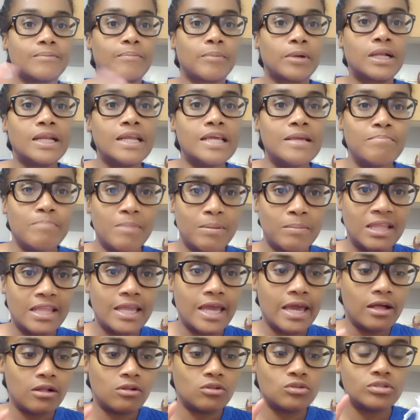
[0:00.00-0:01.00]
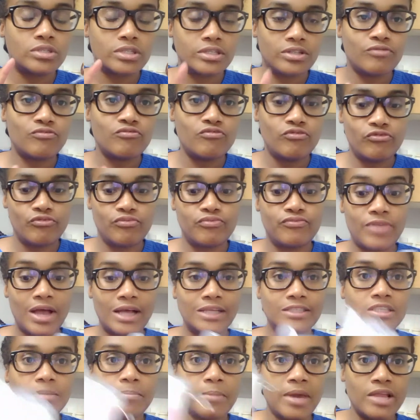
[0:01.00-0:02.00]
clean my nails.
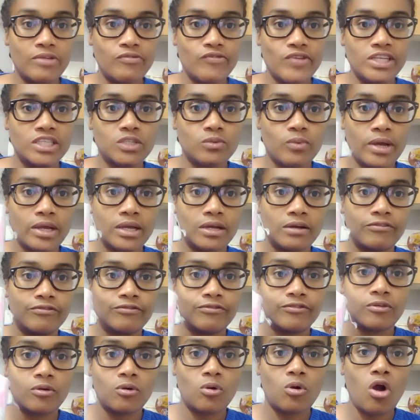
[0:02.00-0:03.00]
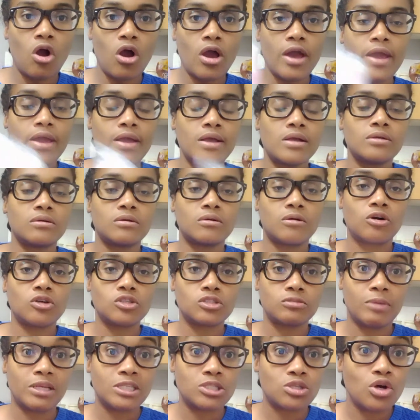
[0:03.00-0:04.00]
That's the main reason why I've got it,
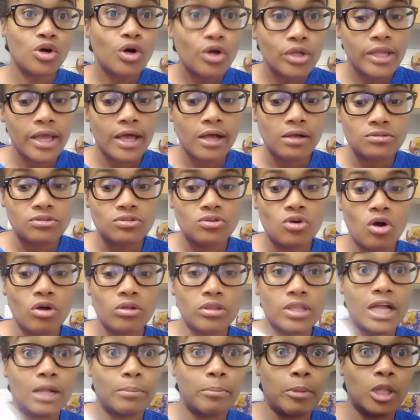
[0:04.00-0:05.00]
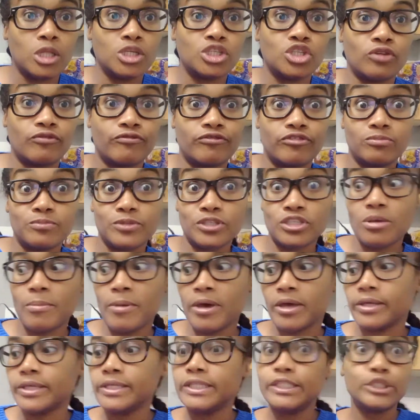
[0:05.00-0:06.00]
because my toenails got nail polish on from
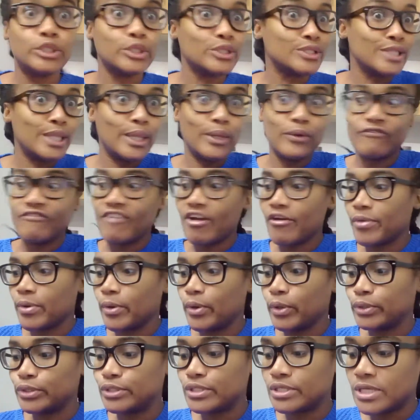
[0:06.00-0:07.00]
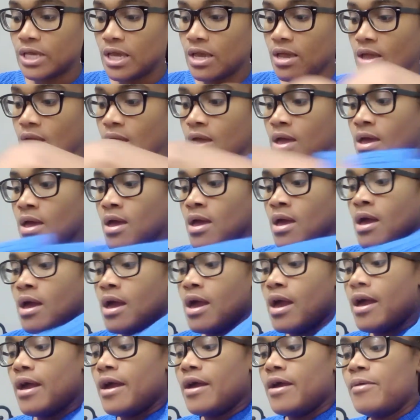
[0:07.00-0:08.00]
summer. It doesn't look very good.
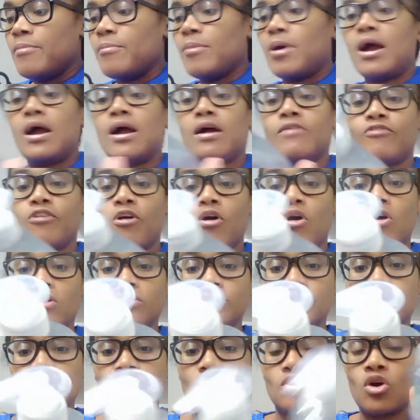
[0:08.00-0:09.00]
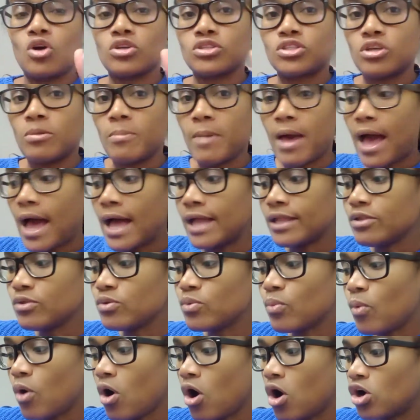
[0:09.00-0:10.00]
I've also got some hand
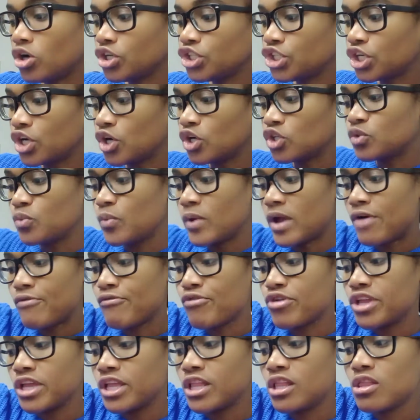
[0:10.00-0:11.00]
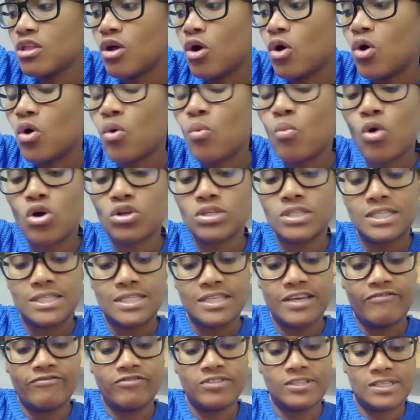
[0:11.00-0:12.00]
wash because we are running low,
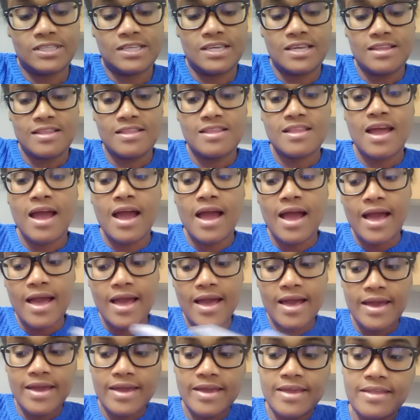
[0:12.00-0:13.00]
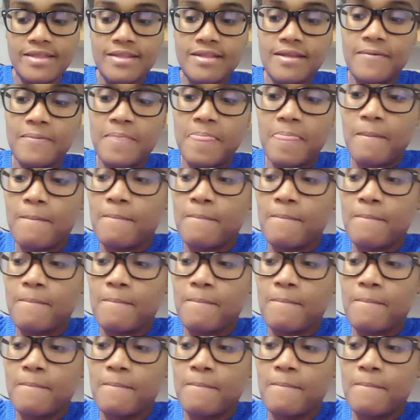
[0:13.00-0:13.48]
$1.79.